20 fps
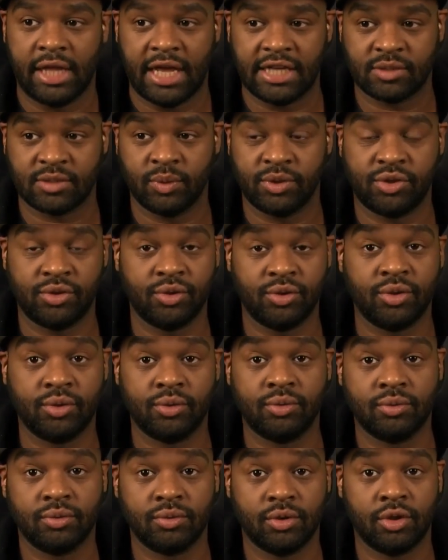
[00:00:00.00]
That's what you
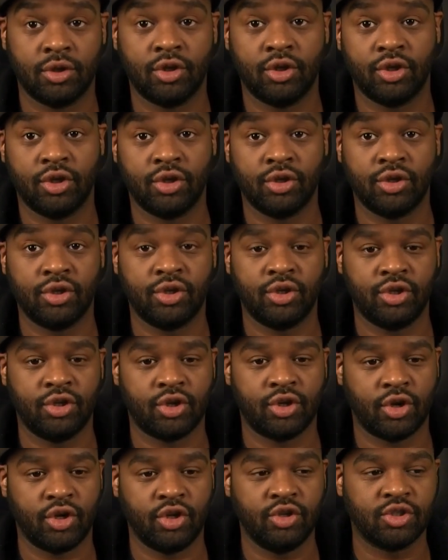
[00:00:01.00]
do.
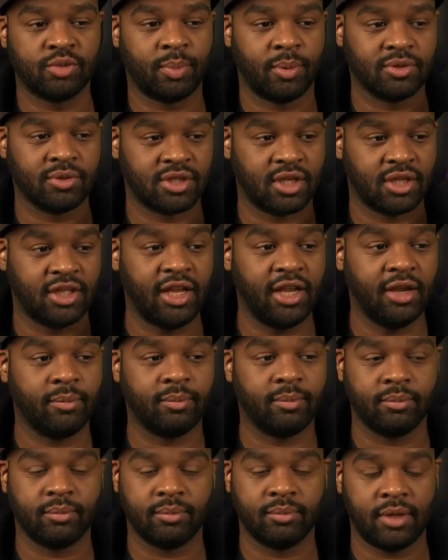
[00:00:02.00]
You know you're supposed to
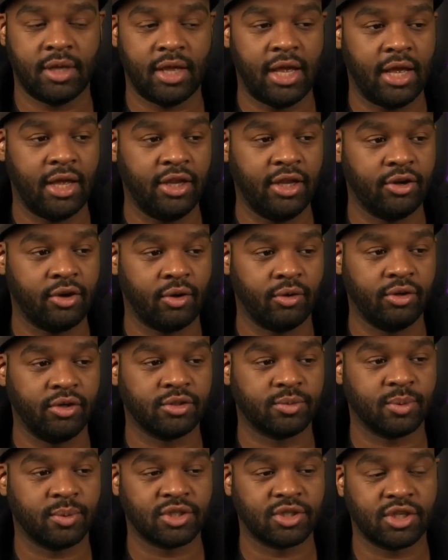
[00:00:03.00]
think. You know
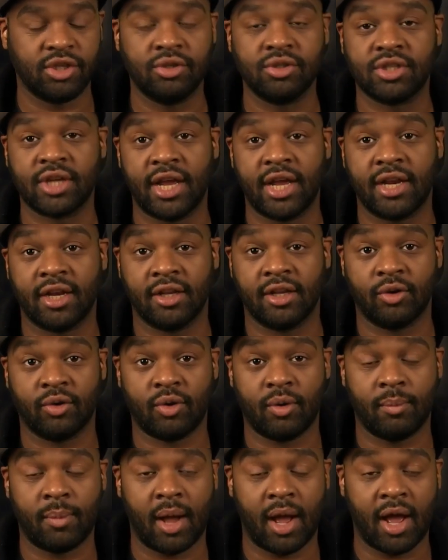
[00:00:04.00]
you're supposed to use your
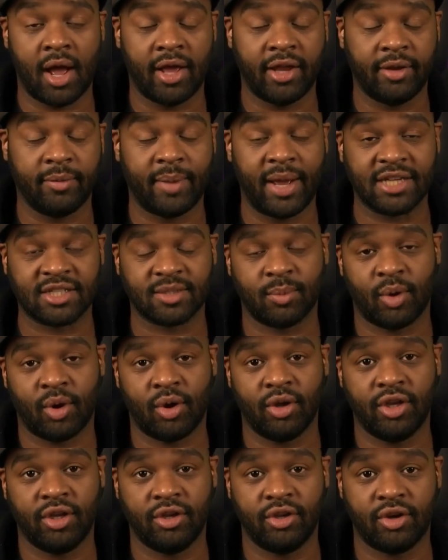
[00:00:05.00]
analytical mind, your
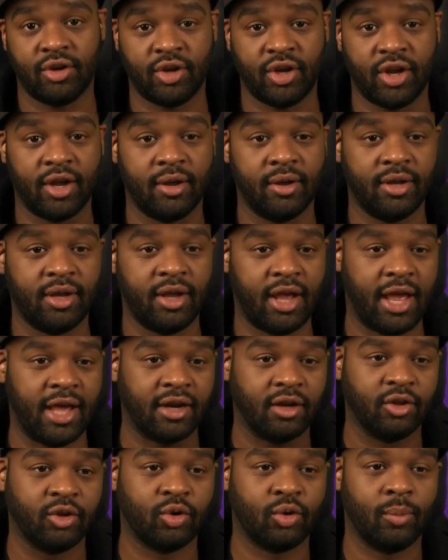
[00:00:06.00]
basketball. You know your
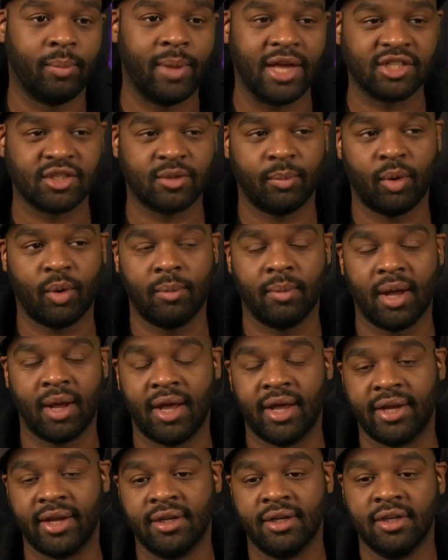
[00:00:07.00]
analytical basketball
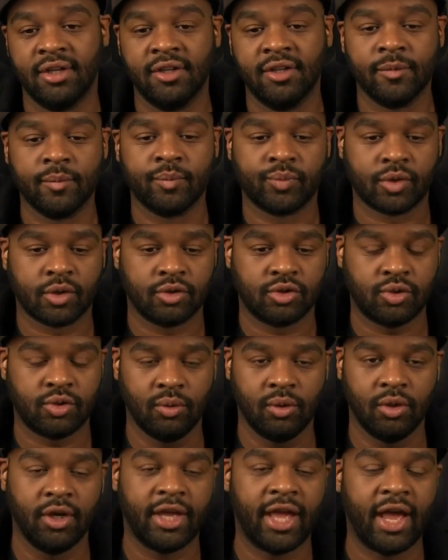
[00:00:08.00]
mind
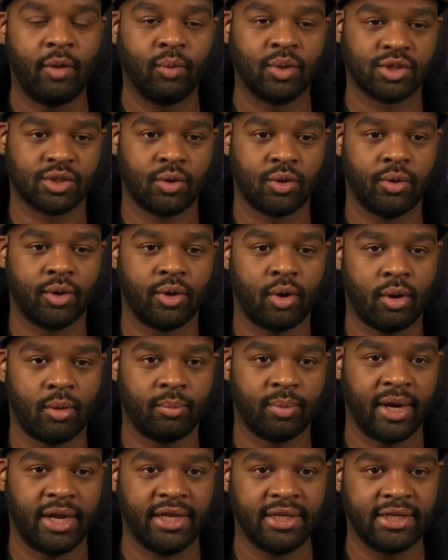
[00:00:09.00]
to look at what's going
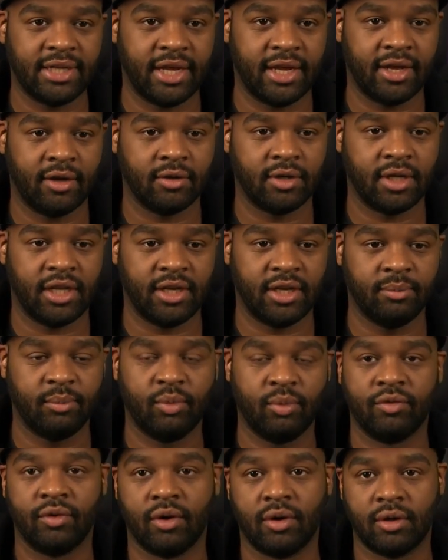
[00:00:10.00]
on, break it down, and then
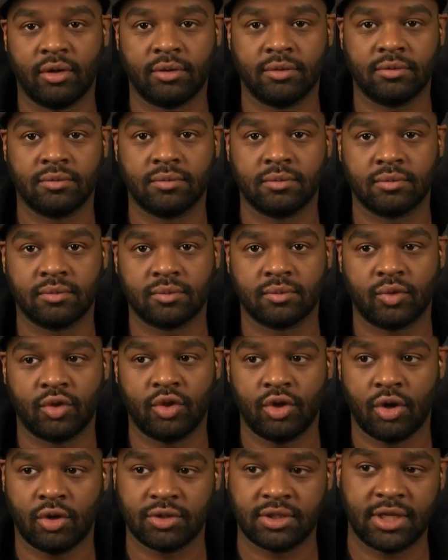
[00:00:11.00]
move on,
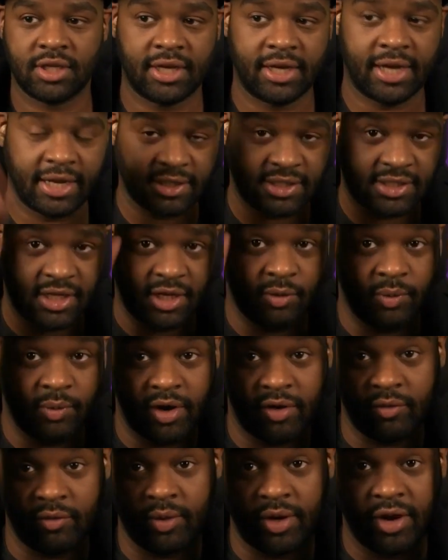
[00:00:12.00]
you know, to the next thing,
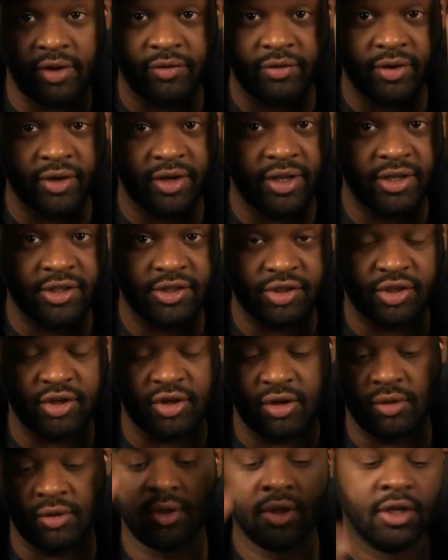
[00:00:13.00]
whatever it is, you
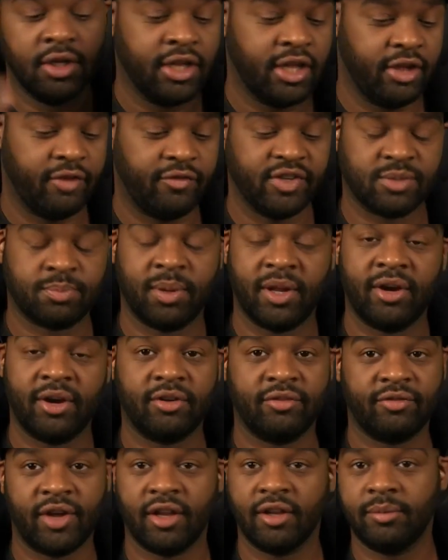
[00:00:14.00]
know. If it's
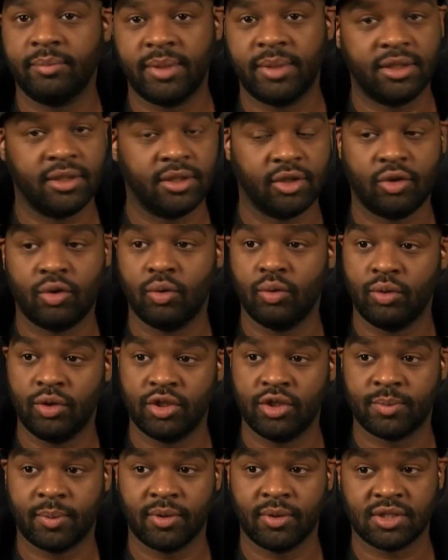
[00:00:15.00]
player development, then cool.
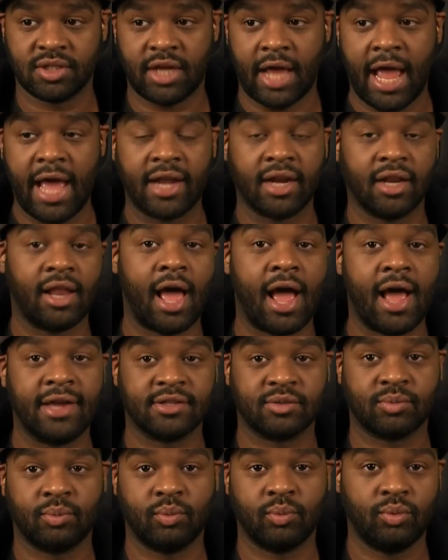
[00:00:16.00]
You're supposed to
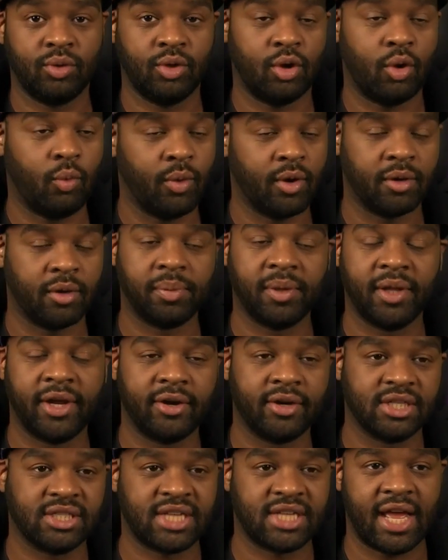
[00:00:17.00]
analyze, you know, where the
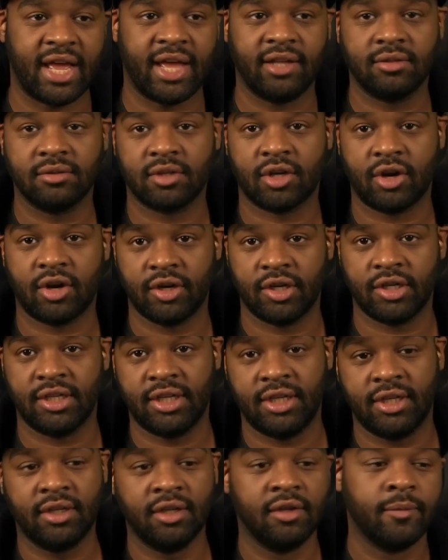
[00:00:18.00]
player is at
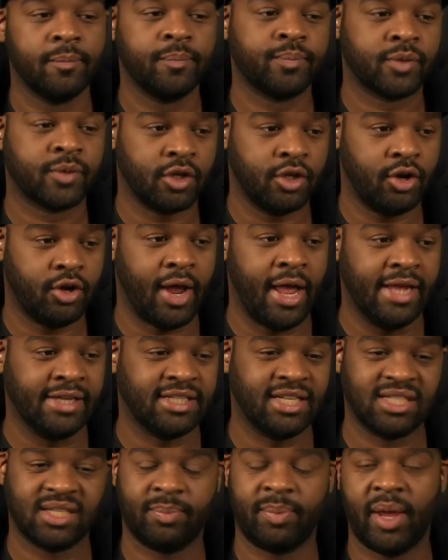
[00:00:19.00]
currently, you know,
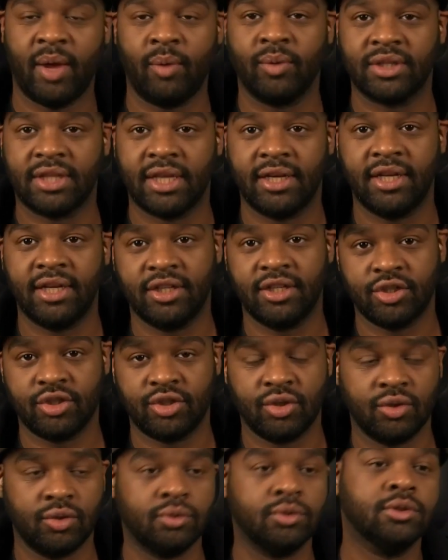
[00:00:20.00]
anticipate what they need to
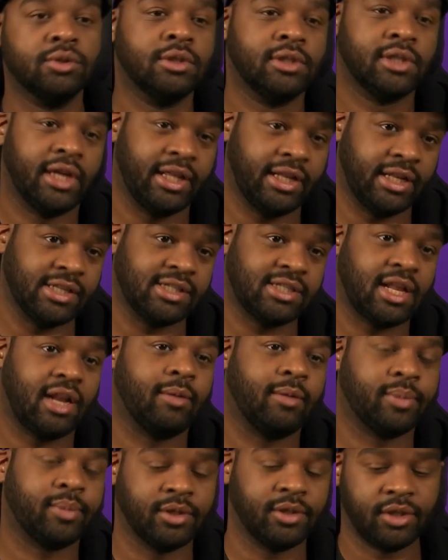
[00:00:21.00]
do, and then
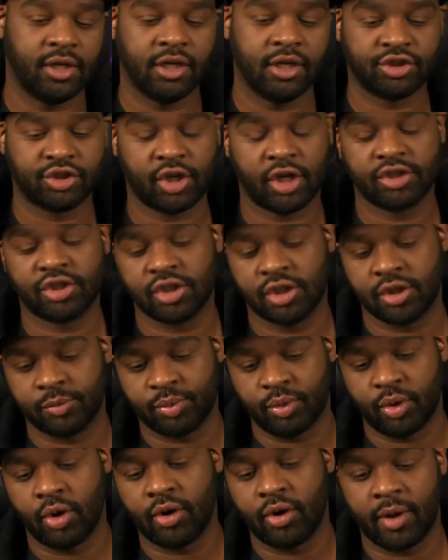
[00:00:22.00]
set up a structure and a
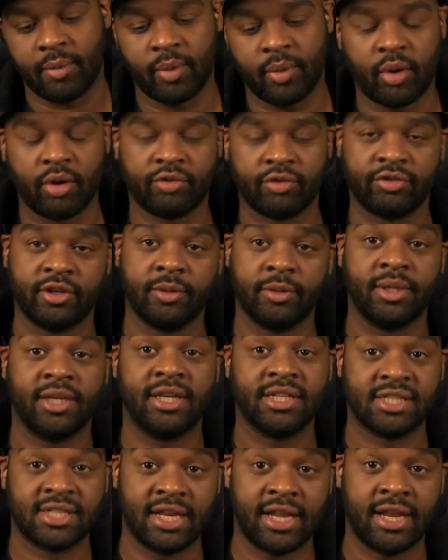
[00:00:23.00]
program in order for them to
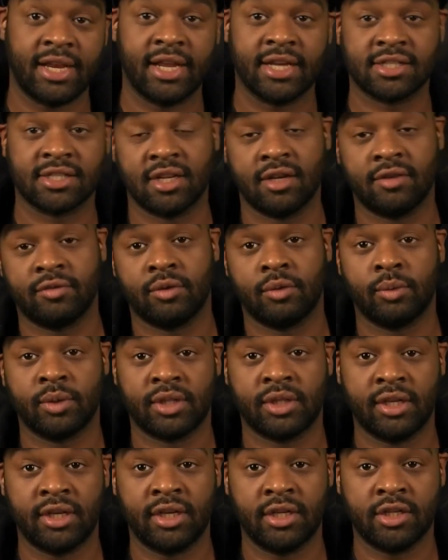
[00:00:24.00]
get to that next level of
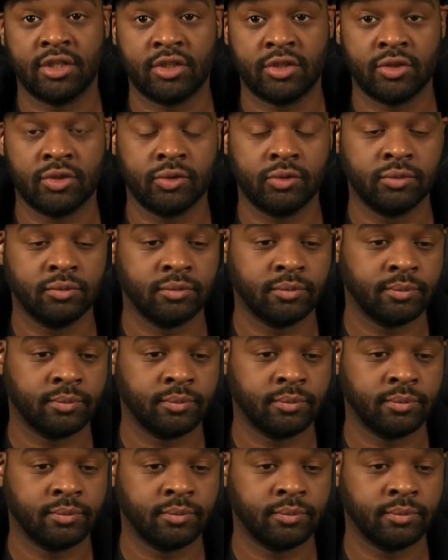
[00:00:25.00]
what they need to do.